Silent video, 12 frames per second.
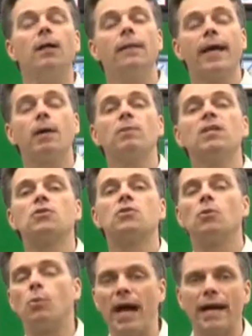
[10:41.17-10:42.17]
That means
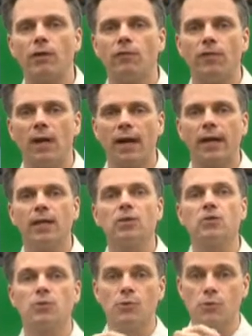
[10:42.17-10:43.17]
to ratify,
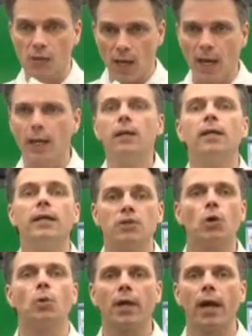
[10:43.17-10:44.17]
is to say, it's
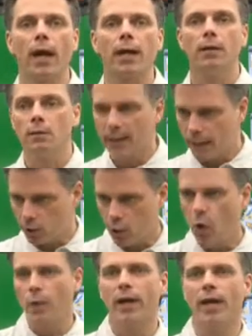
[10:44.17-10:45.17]
okay.
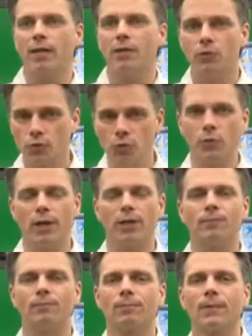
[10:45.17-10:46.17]
Go ahead, do it.
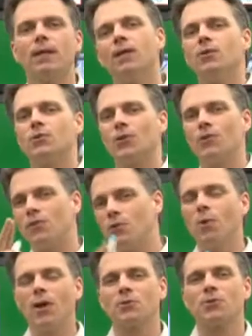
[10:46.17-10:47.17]
So if you
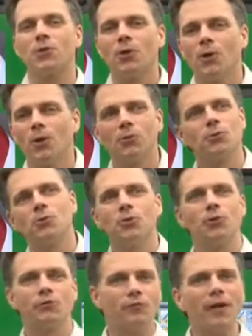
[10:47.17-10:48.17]
want to go to
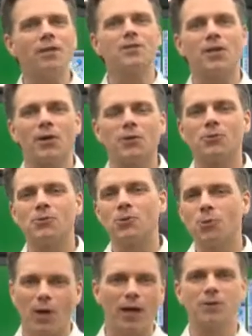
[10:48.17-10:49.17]
your friend's house to
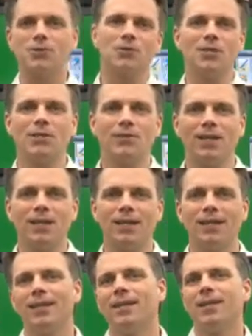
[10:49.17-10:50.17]
watch TV,
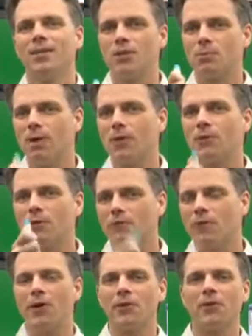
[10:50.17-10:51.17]
your mother and
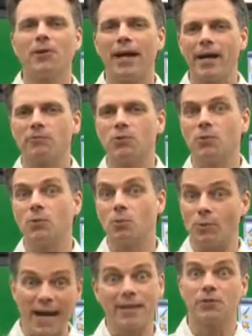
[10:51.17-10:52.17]
father have to
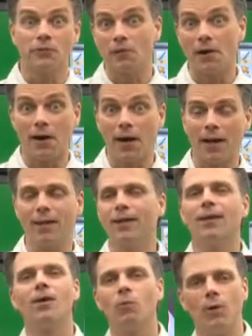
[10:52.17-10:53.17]
ratify
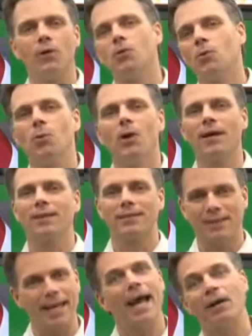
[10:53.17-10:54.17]
what you want.
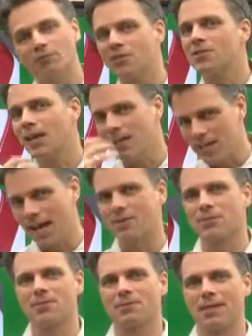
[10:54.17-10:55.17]
They have to say
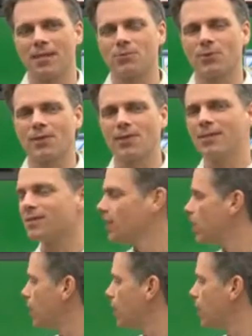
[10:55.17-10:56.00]
yes. That's what it is.